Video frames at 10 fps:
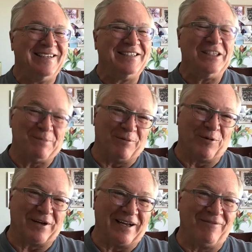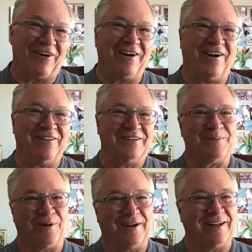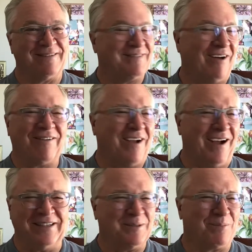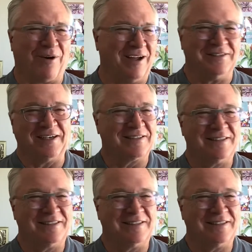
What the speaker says: She's been working very hard this morning and all kinds of projects.